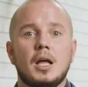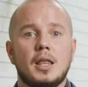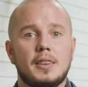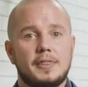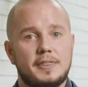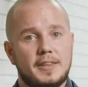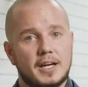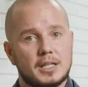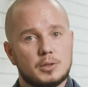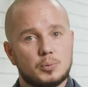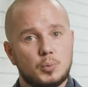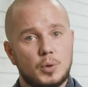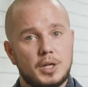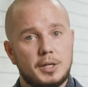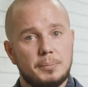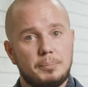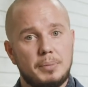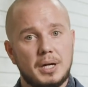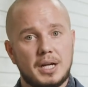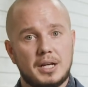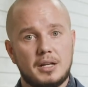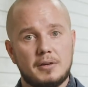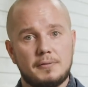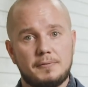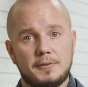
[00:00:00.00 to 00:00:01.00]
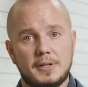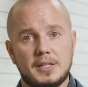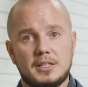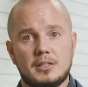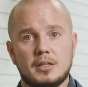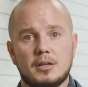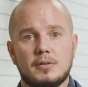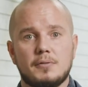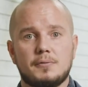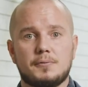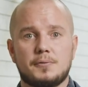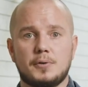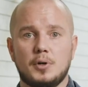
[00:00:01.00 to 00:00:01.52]
that we benefit
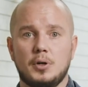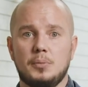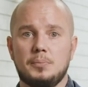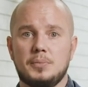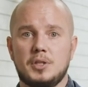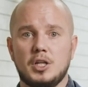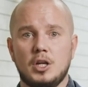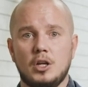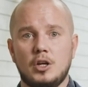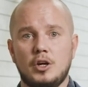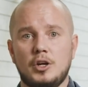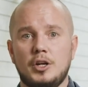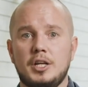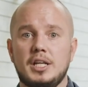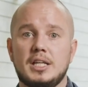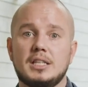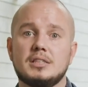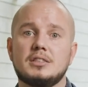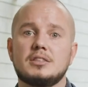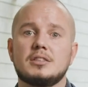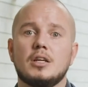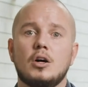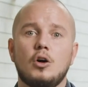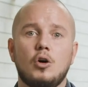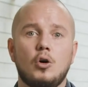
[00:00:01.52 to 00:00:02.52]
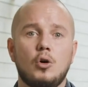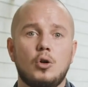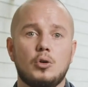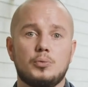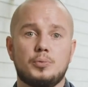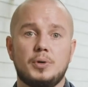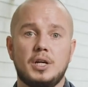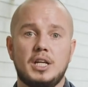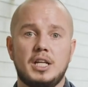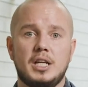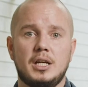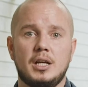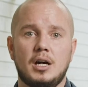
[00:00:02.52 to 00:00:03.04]
from the learnings
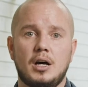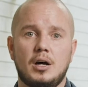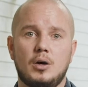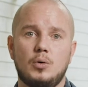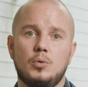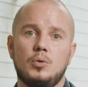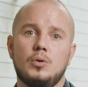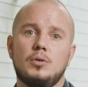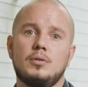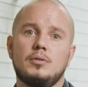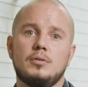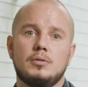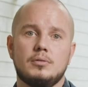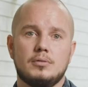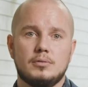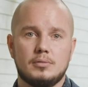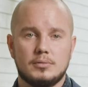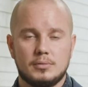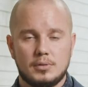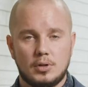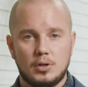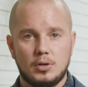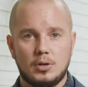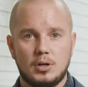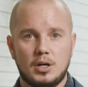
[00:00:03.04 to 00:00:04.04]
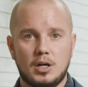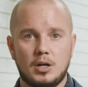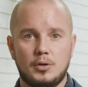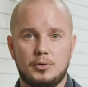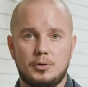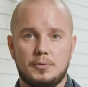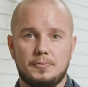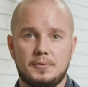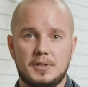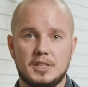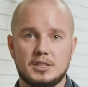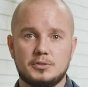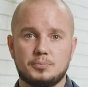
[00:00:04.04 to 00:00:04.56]
already now out
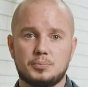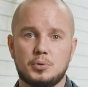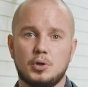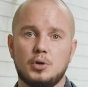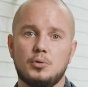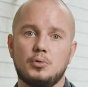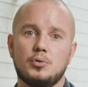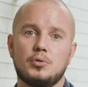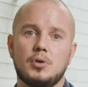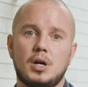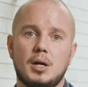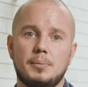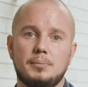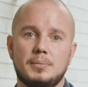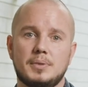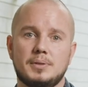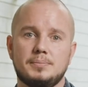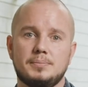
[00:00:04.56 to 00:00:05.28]
of this program.